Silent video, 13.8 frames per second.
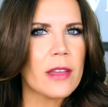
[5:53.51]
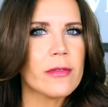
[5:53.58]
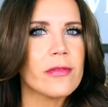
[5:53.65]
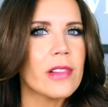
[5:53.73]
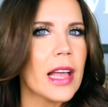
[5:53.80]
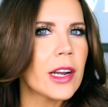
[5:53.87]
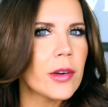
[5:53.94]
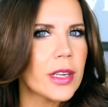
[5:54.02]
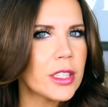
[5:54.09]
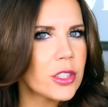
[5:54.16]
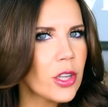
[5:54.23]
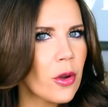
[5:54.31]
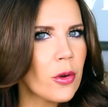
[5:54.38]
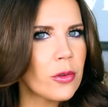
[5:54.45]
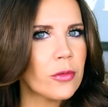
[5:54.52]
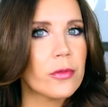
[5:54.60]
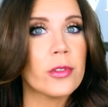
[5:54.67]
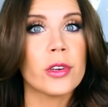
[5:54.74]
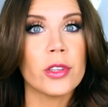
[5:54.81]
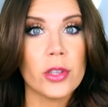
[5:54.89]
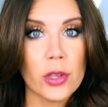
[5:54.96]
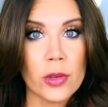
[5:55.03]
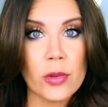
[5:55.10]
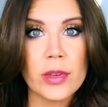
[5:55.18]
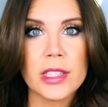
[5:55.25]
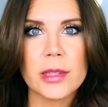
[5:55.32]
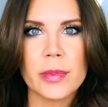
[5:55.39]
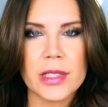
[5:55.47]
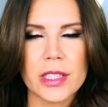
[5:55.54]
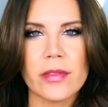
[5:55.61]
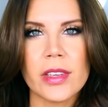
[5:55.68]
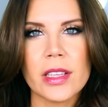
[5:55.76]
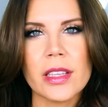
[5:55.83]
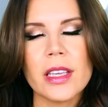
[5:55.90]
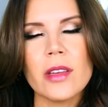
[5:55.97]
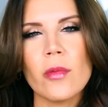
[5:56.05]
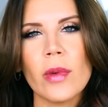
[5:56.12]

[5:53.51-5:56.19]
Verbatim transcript: a flattering tone for you specifically,